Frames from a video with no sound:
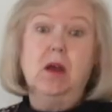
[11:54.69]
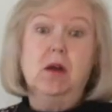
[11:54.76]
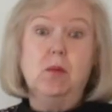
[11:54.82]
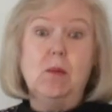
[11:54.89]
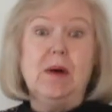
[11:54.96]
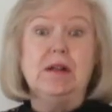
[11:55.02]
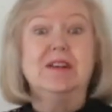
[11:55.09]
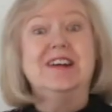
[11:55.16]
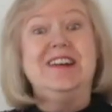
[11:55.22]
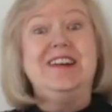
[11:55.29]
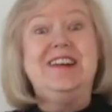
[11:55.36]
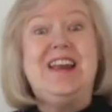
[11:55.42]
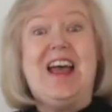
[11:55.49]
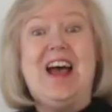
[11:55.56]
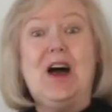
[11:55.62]
Well,
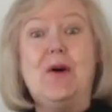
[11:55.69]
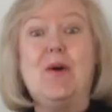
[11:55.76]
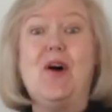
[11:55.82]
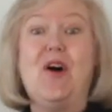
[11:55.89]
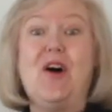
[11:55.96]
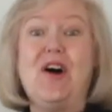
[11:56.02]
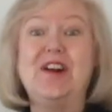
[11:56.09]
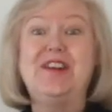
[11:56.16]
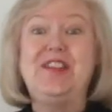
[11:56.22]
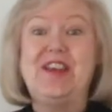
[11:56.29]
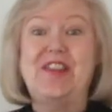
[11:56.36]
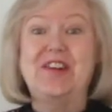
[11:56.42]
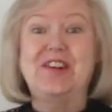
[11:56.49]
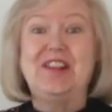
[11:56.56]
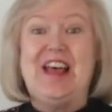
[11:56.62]
now on to the
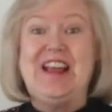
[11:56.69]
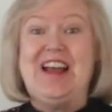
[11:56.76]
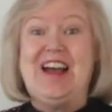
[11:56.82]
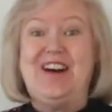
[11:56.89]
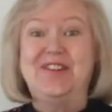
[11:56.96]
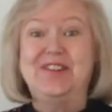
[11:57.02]
other layout.